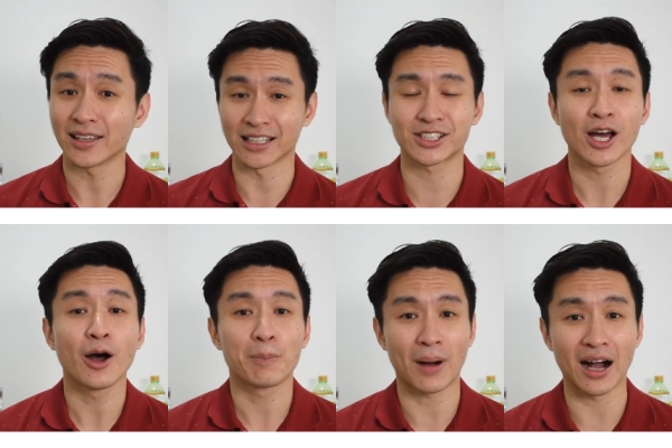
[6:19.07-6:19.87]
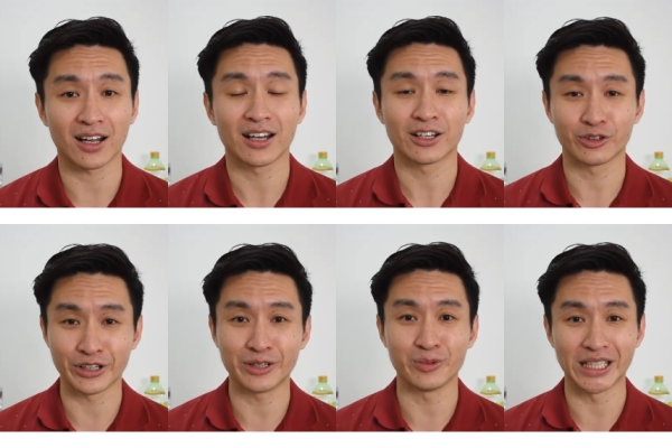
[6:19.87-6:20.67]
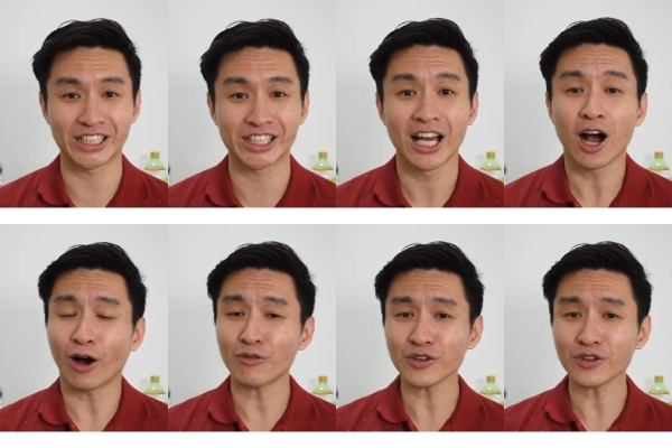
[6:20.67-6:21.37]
Yes, Parc Greenwich. On